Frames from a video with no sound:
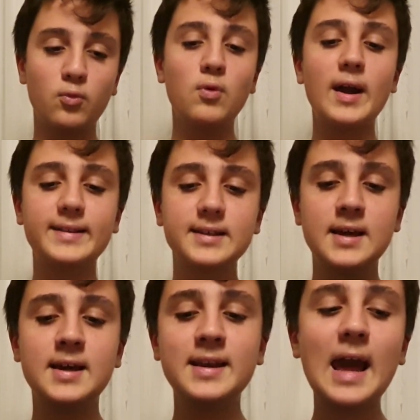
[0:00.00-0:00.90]
Right,
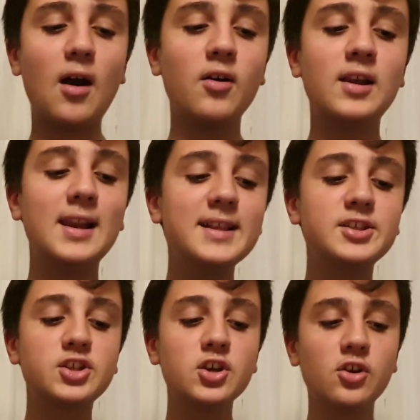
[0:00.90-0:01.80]
now,
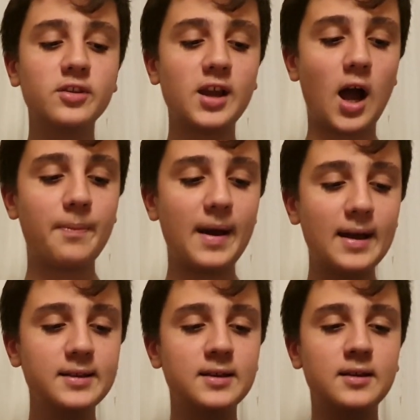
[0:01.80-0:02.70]
let's turn on the iPad.